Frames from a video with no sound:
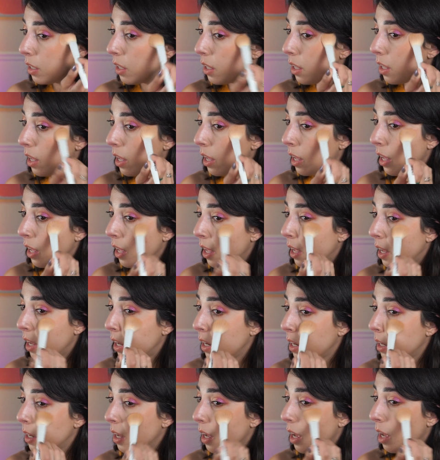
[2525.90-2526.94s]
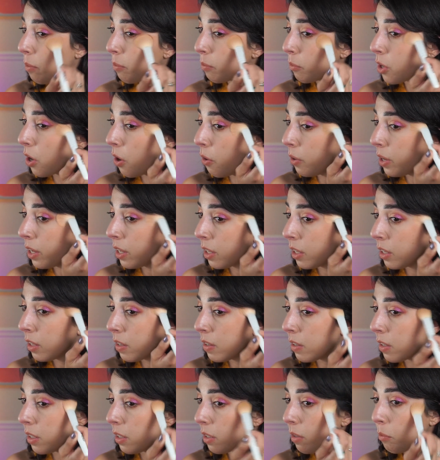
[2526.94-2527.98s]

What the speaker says: And I'm going